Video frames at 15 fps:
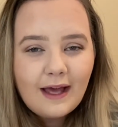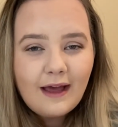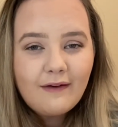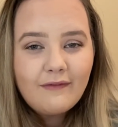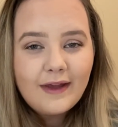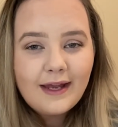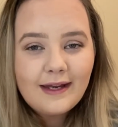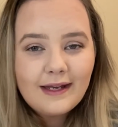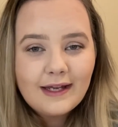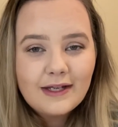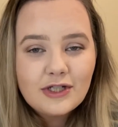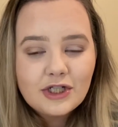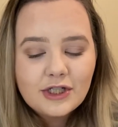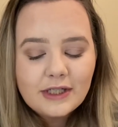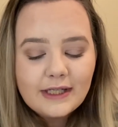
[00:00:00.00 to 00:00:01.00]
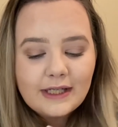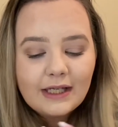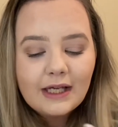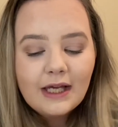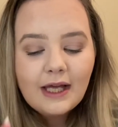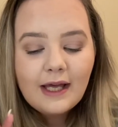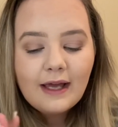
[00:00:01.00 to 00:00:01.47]
I have
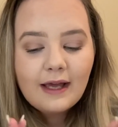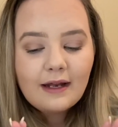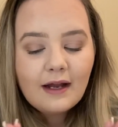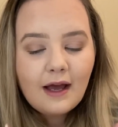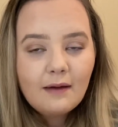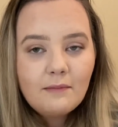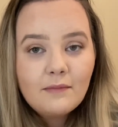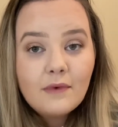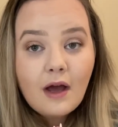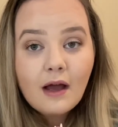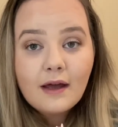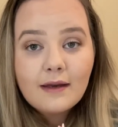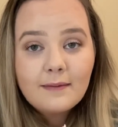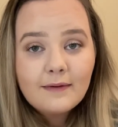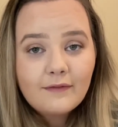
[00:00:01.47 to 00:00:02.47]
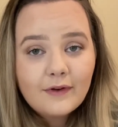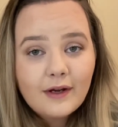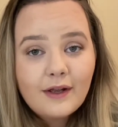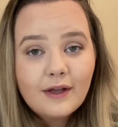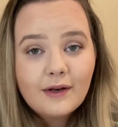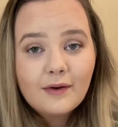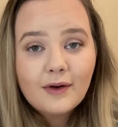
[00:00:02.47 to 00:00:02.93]
ADHD and I'm not going to be
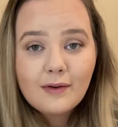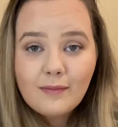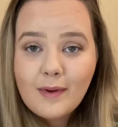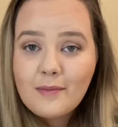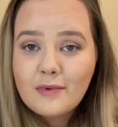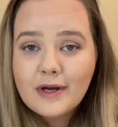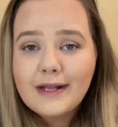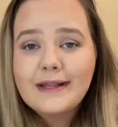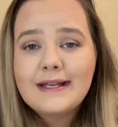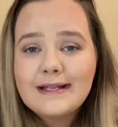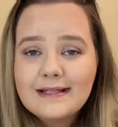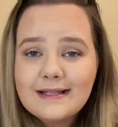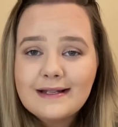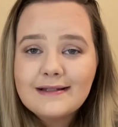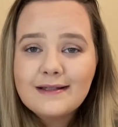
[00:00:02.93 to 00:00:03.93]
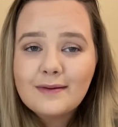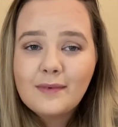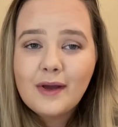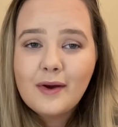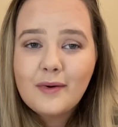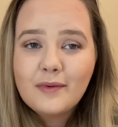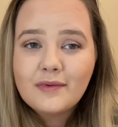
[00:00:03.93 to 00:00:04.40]
very good at remembering these things on
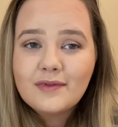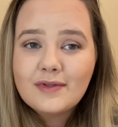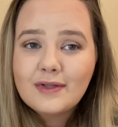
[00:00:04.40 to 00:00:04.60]
my own.